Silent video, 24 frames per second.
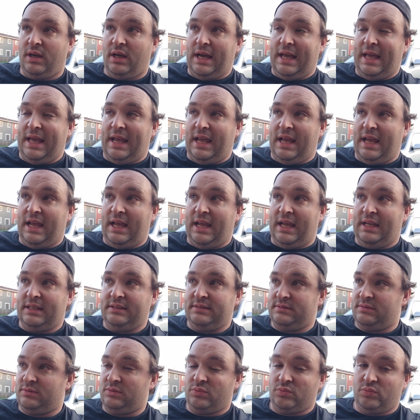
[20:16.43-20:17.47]

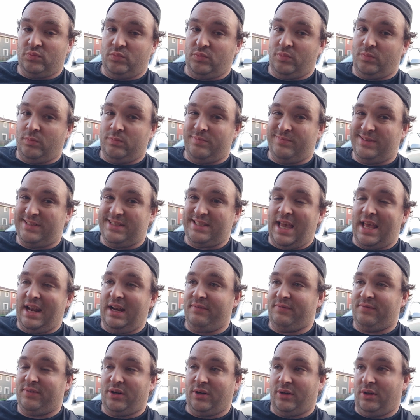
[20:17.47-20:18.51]
and set
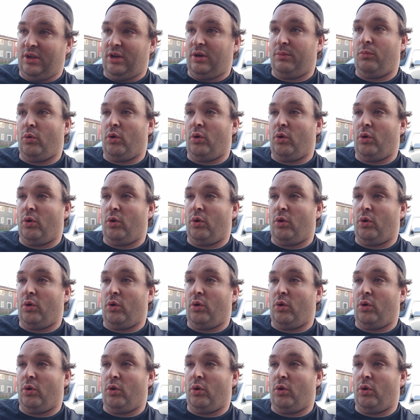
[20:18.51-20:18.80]
it for a little